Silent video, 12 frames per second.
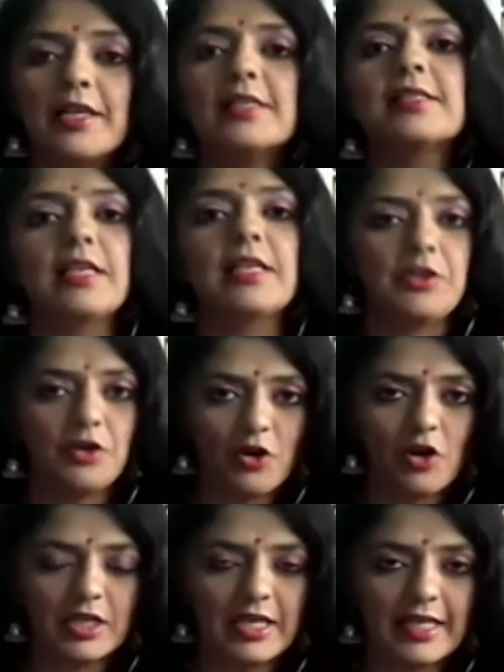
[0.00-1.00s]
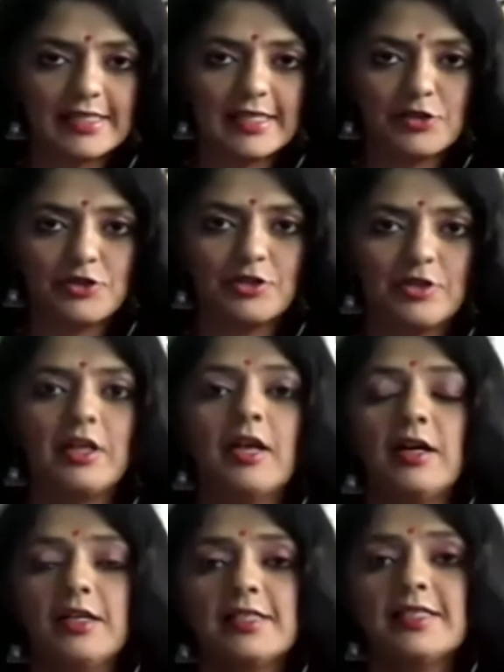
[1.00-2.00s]
wellness in your
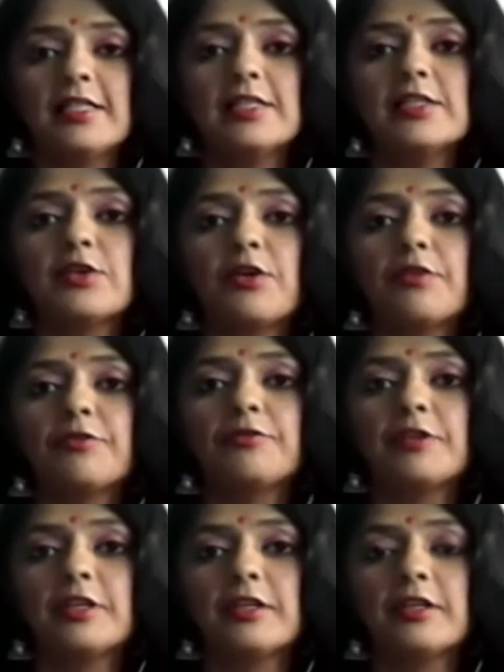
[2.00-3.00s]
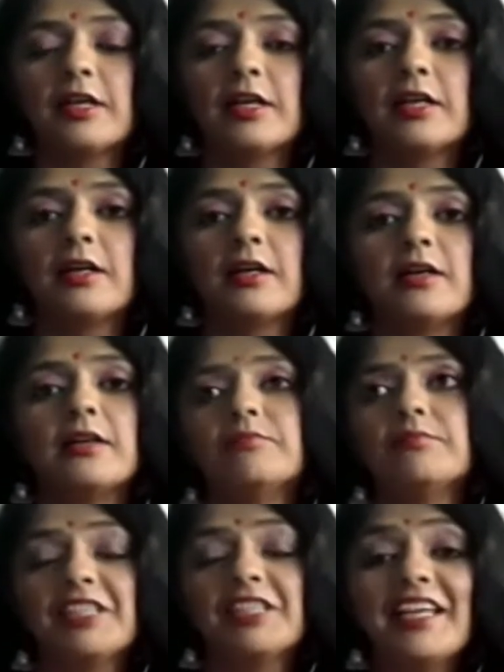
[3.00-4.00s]
organization, a sense of
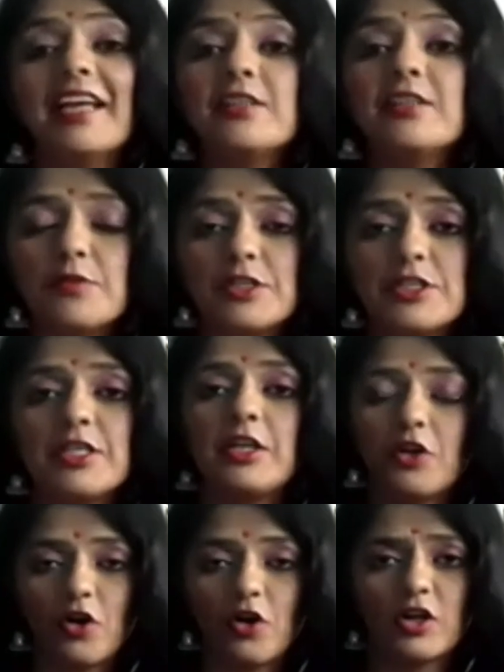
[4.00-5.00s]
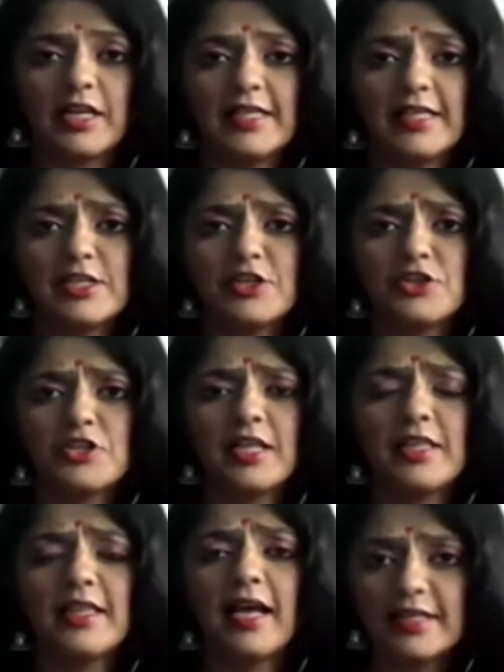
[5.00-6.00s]
connectivity in your
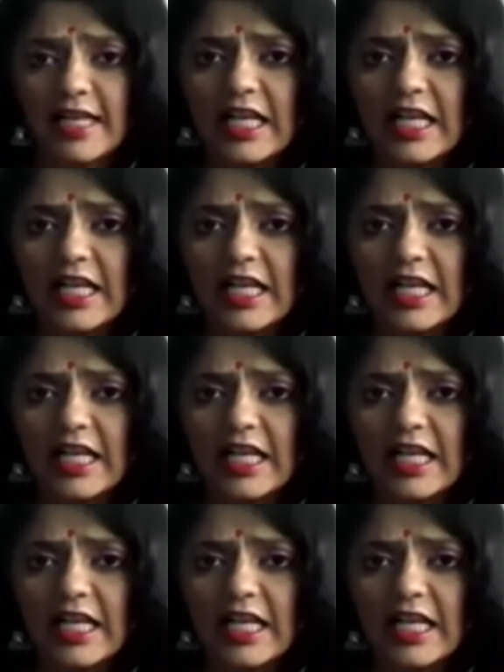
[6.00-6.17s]
organization.